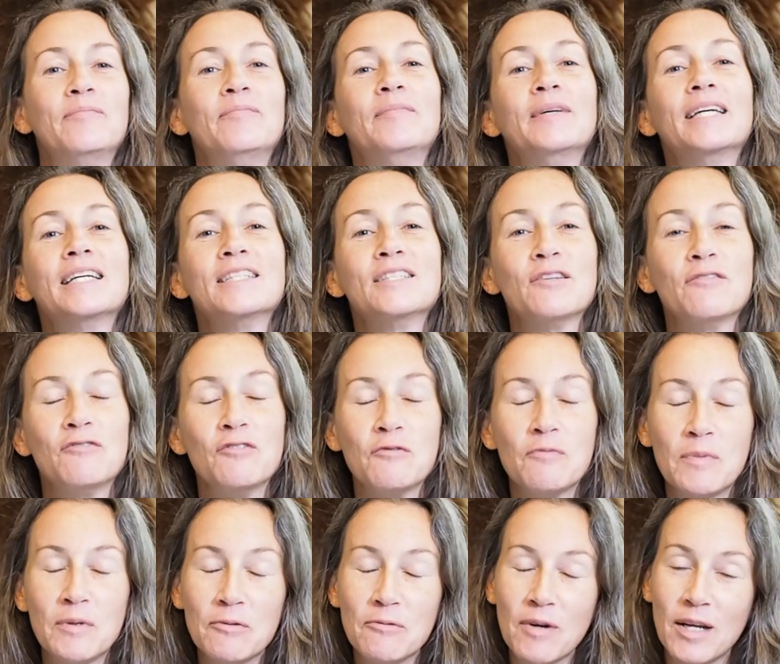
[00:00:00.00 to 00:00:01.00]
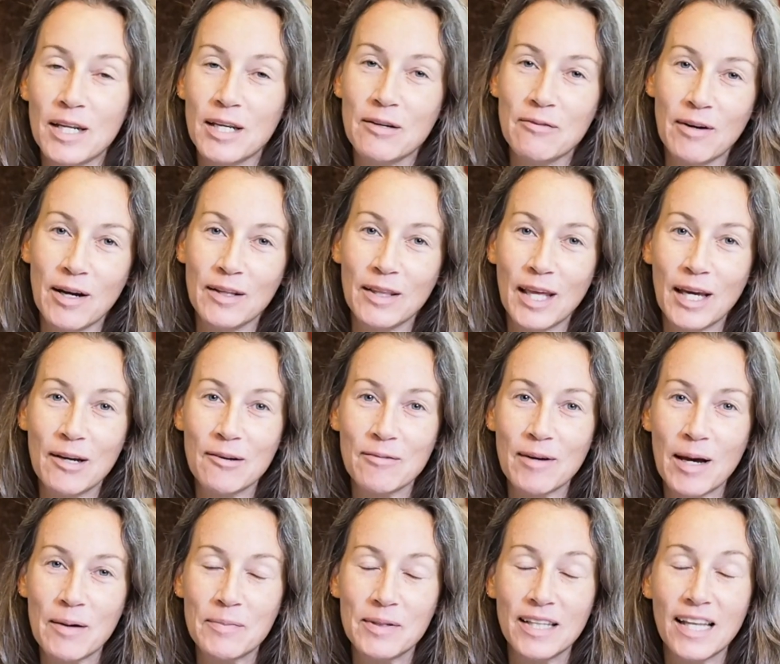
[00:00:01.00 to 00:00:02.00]
Because if you've been running around like a
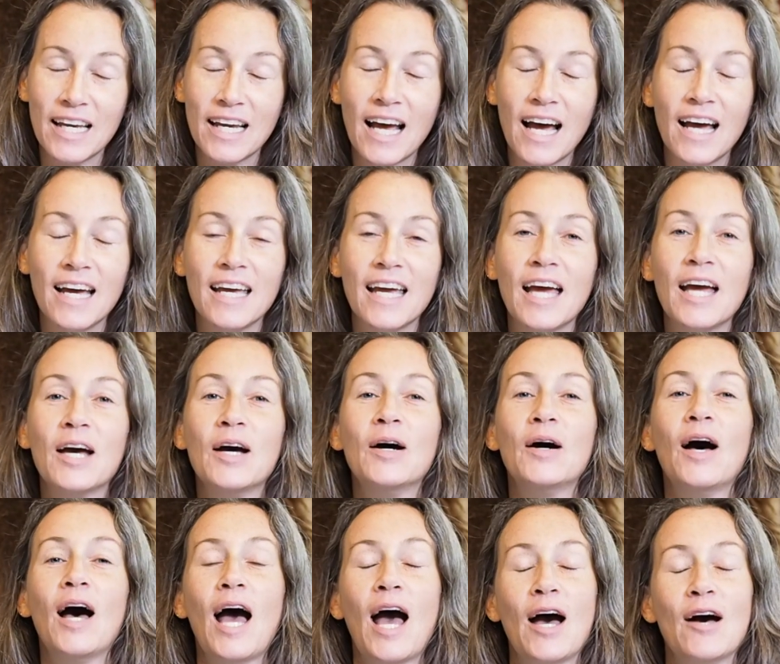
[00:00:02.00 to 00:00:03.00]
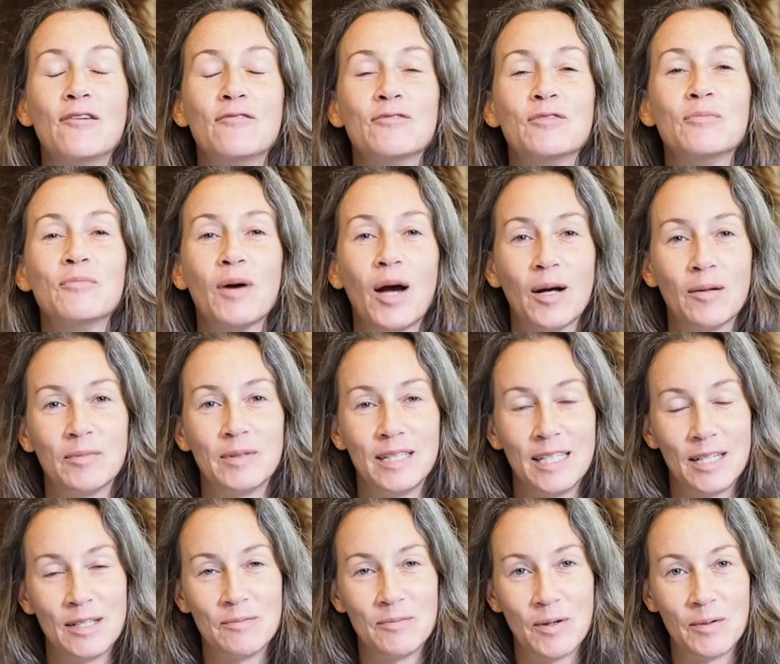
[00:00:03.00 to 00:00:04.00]
rabbit like I ha have, you probably
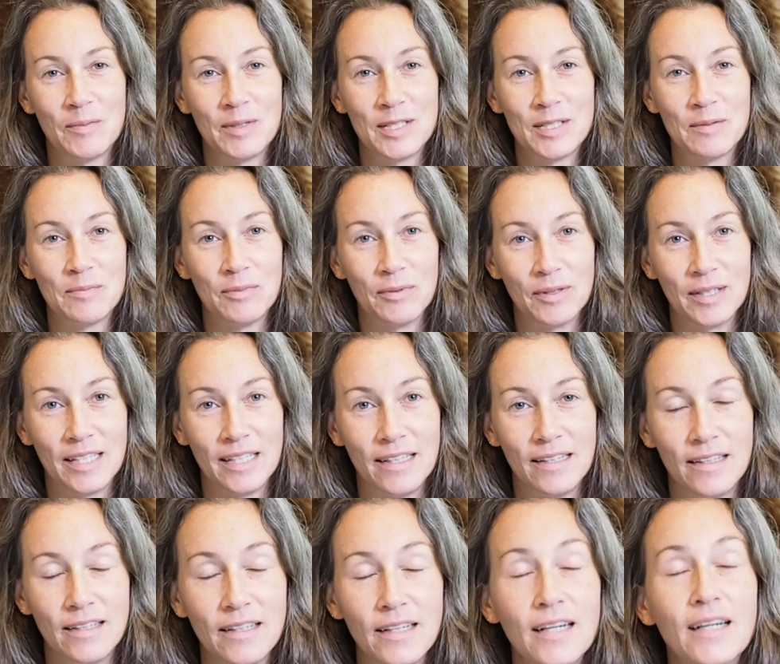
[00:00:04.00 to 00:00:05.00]
need a moment to breathe.